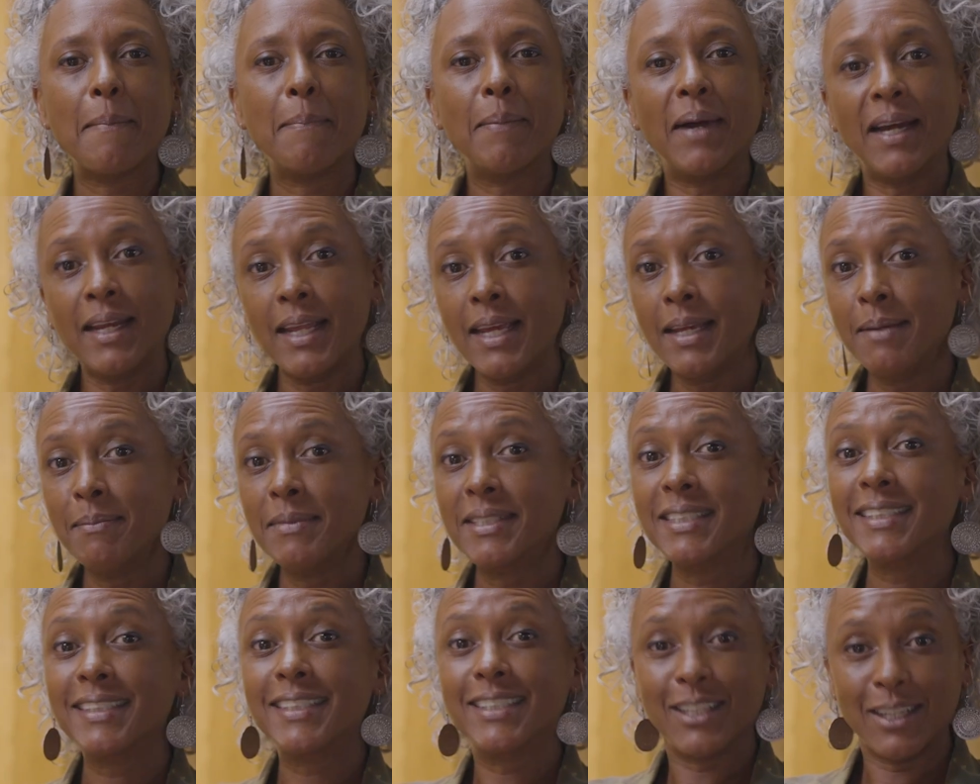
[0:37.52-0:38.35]
My name
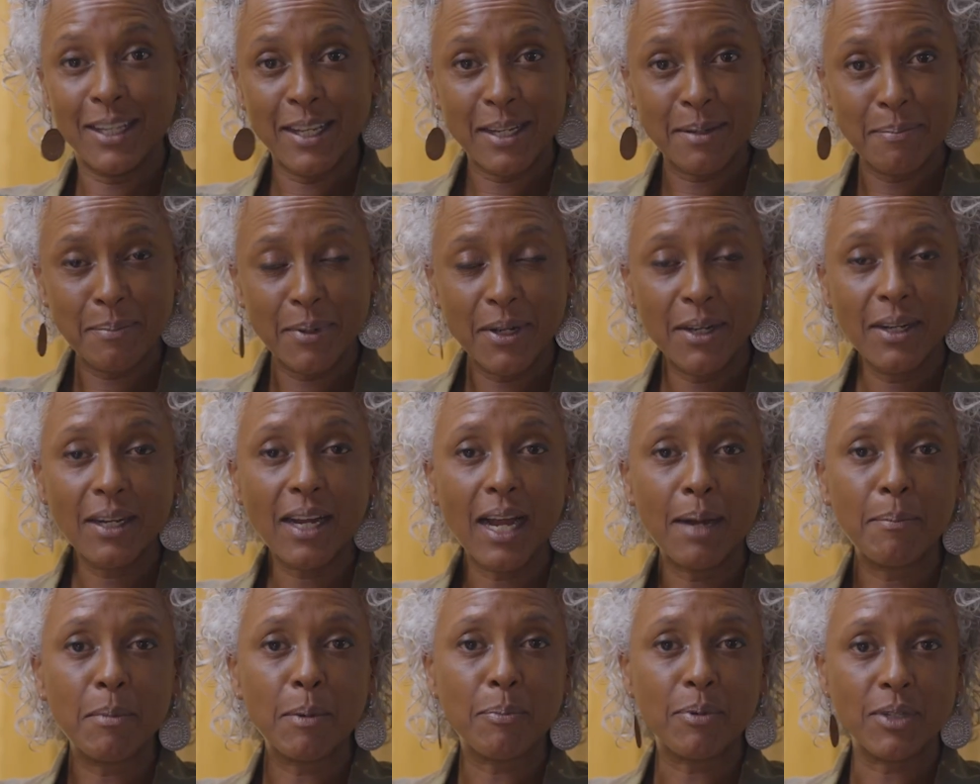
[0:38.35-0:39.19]
is Gillian Burke.
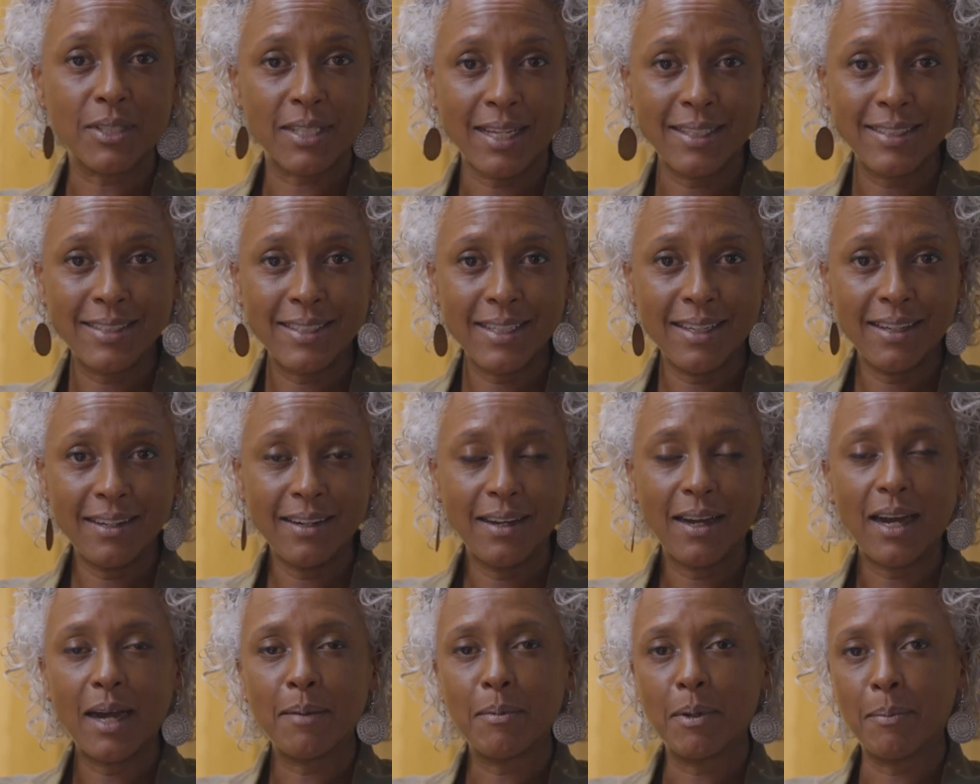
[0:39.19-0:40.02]
I'm a presenter,
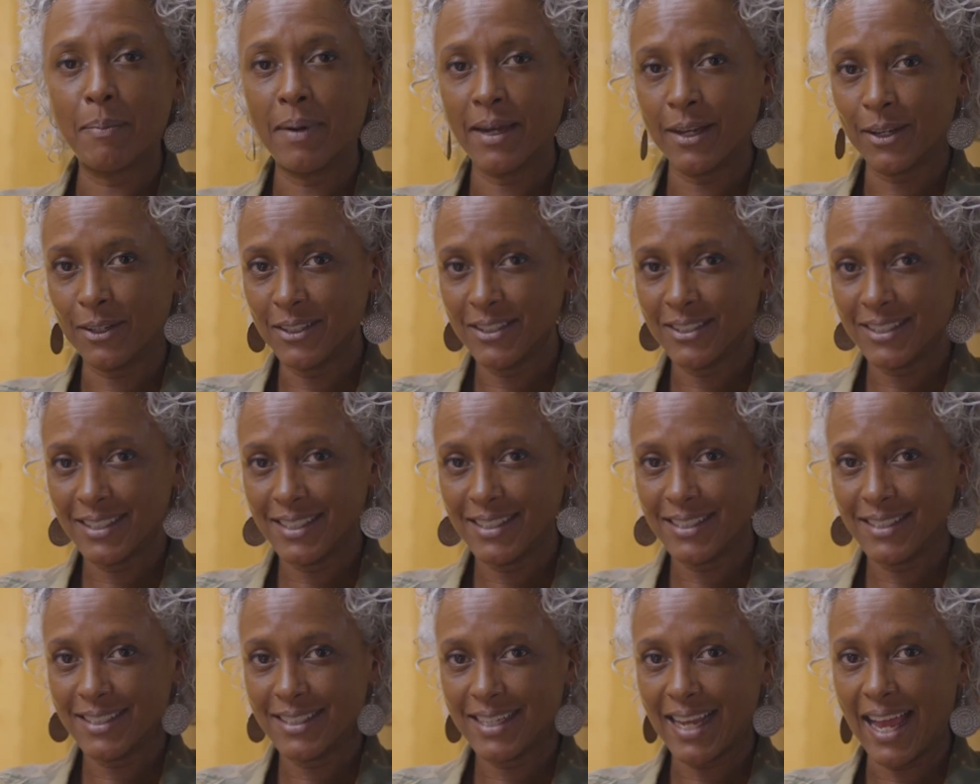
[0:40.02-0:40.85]
I'm a
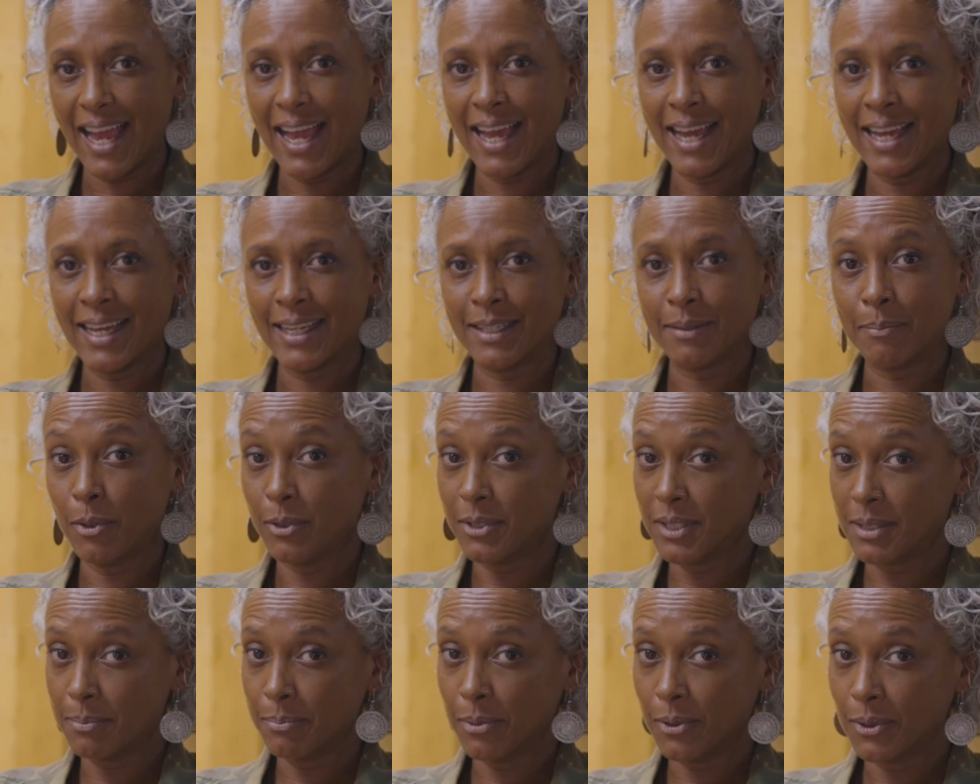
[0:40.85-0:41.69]
biologist, and
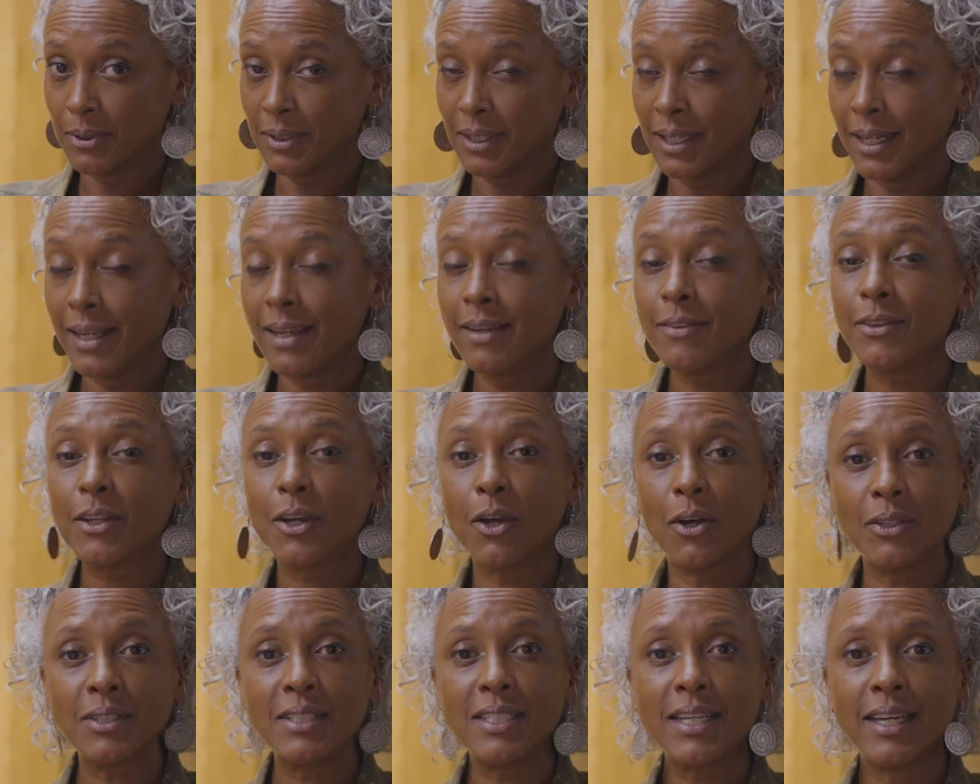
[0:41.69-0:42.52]
most importantly, in the
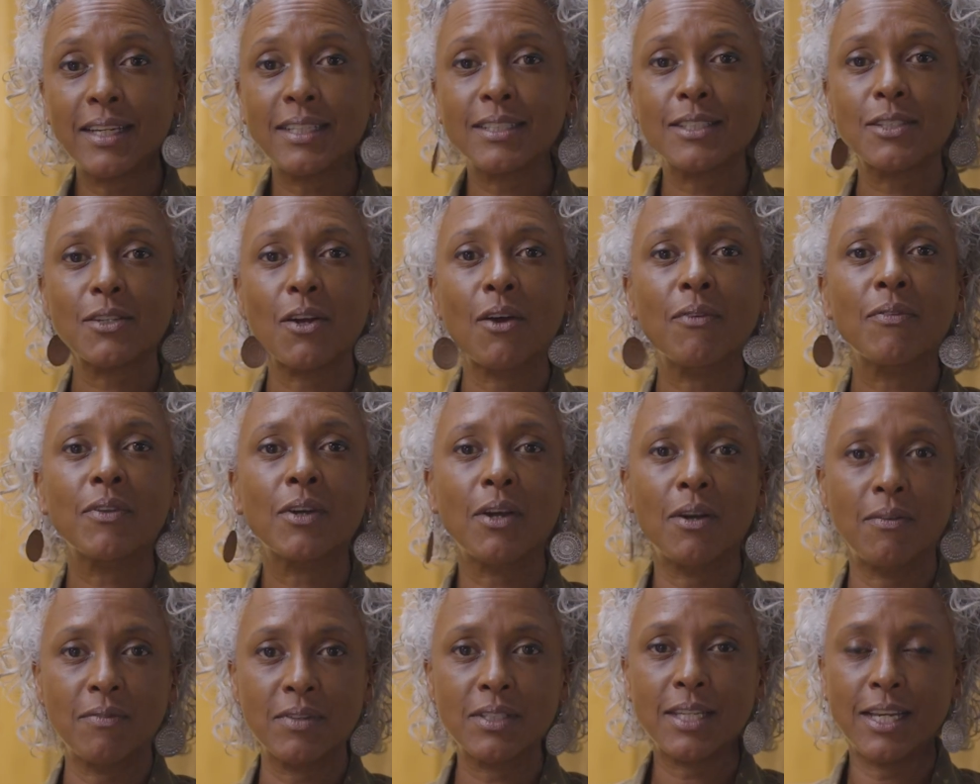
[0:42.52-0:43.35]
context of the
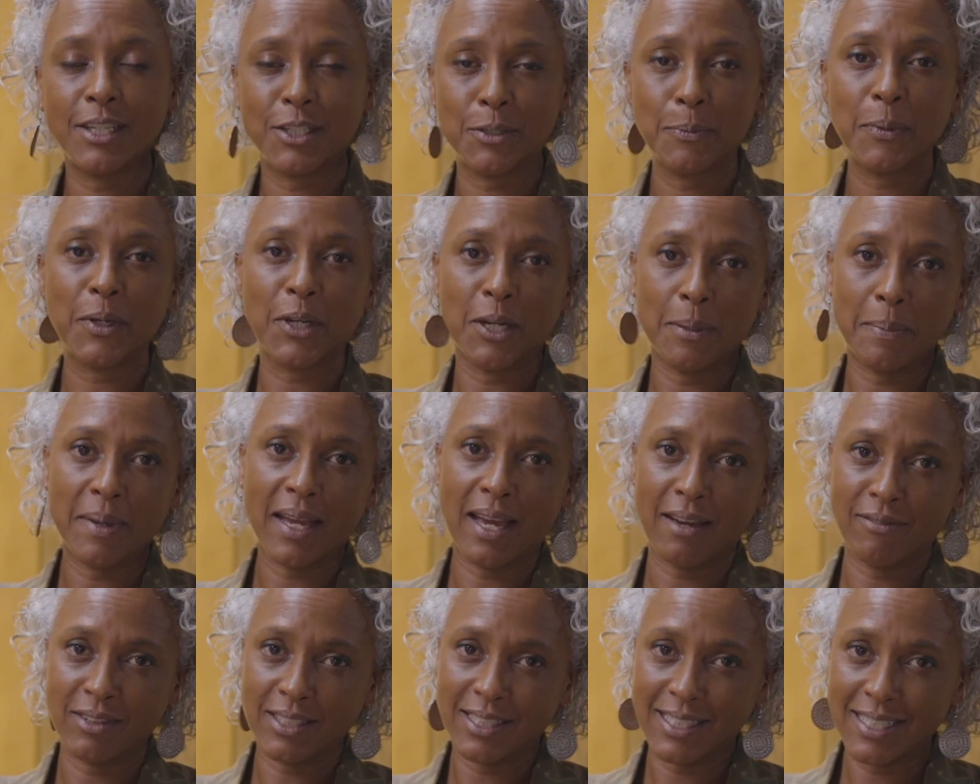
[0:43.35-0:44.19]
conversation we're going to be
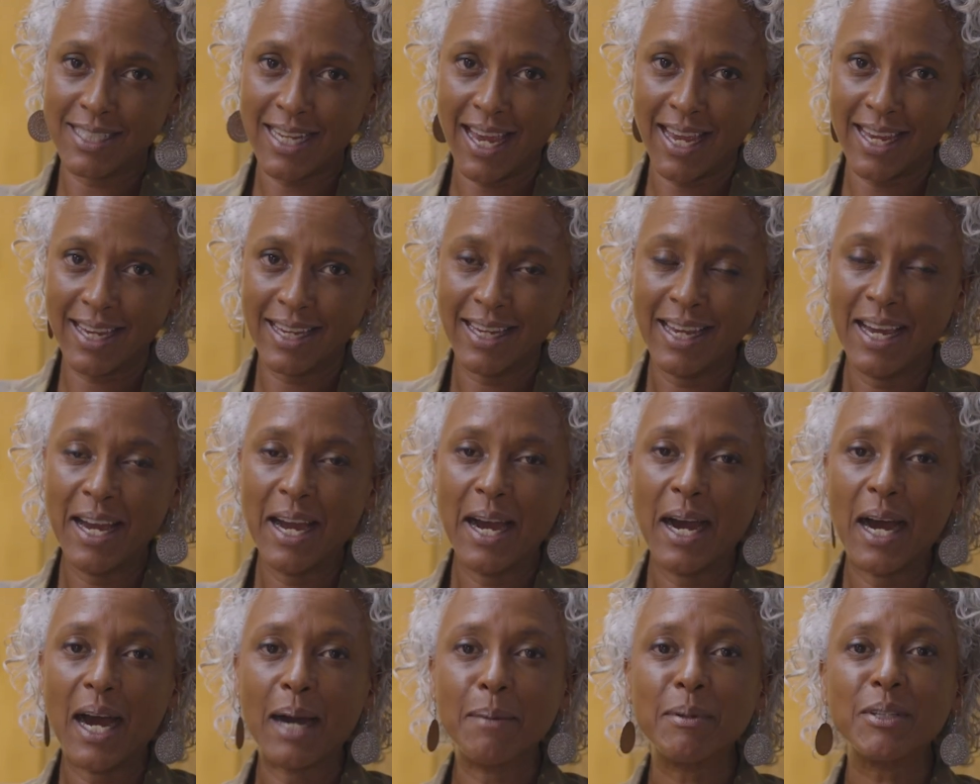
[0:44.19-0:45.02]
having today,
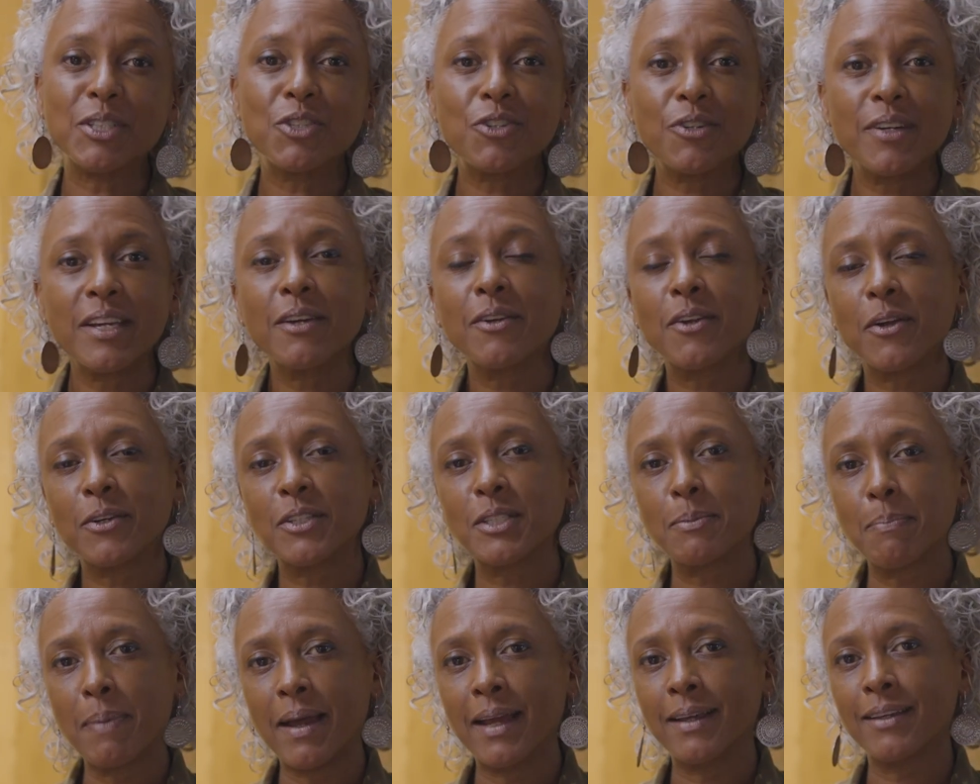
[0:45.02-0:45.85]
I'm a
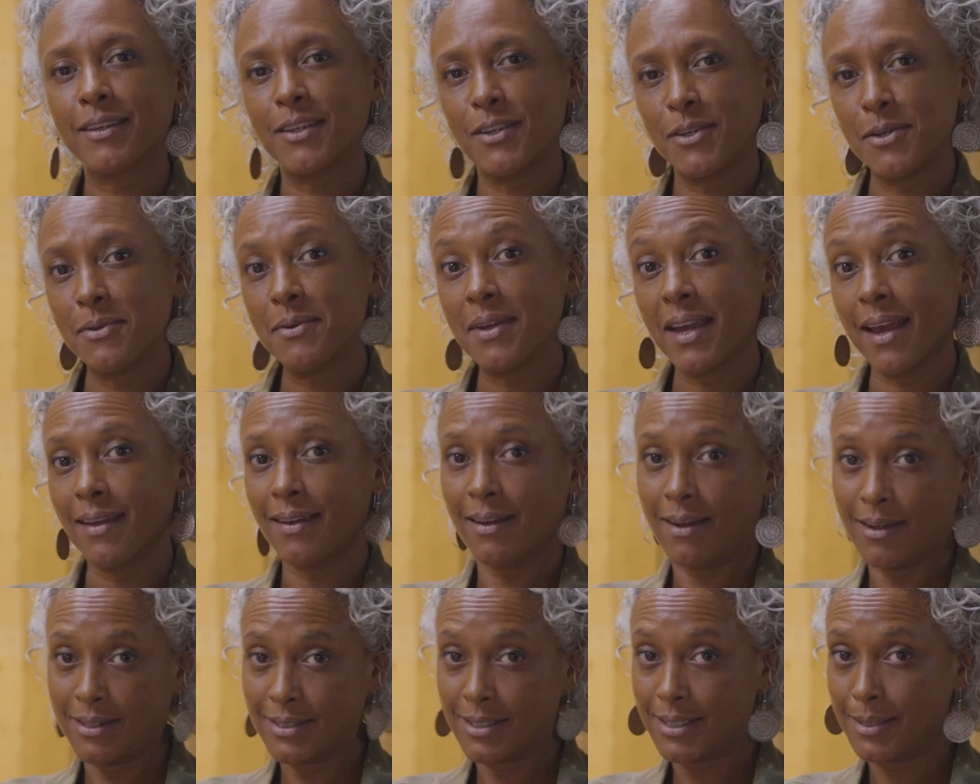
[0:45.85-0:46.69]
Triodos Bank UK
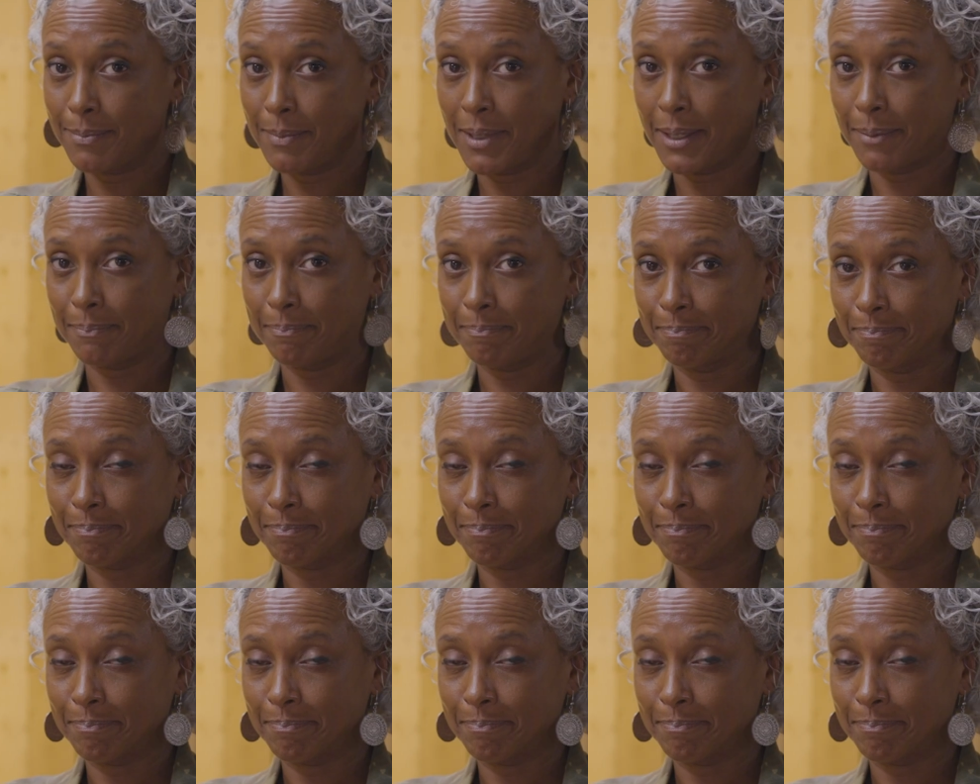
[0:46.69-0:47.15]
customer.